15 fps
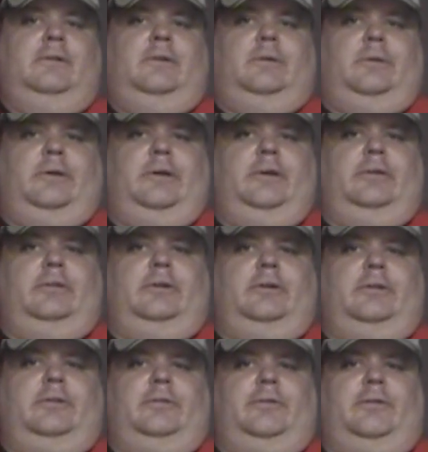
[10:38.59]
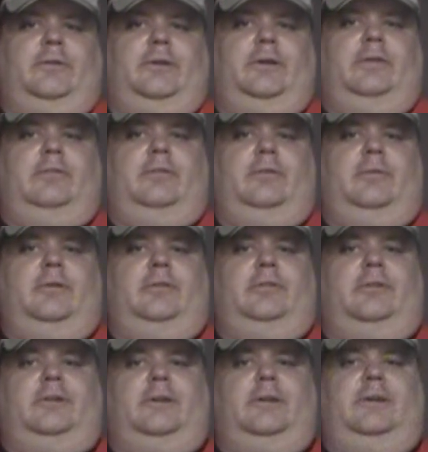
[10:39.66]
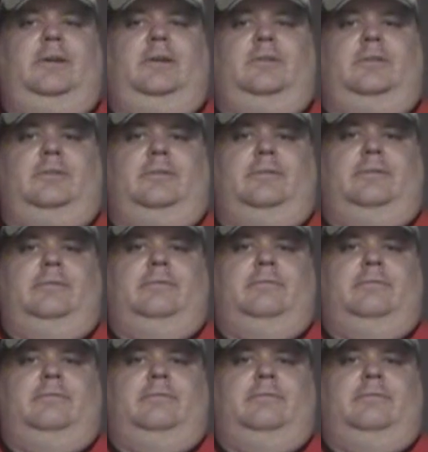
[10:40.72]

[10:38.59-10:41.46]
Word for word: acquired Tyler Toffoli from the Montreal Canadiens, and